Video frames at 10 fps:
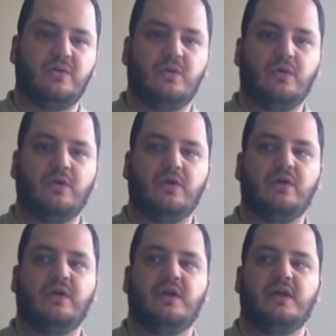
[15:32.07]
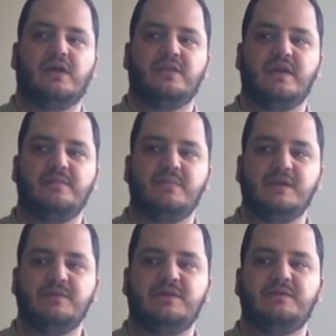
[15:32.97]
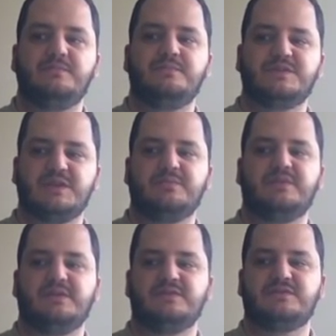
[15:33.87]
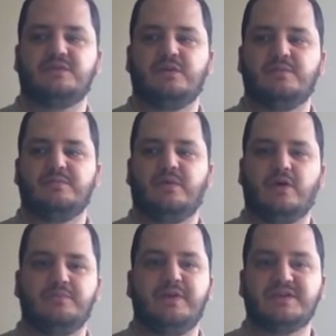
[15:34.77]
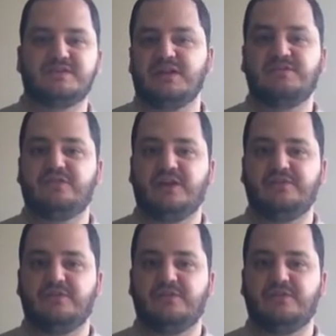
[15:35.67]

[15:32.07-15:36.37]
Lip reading: or that maybe some things are best left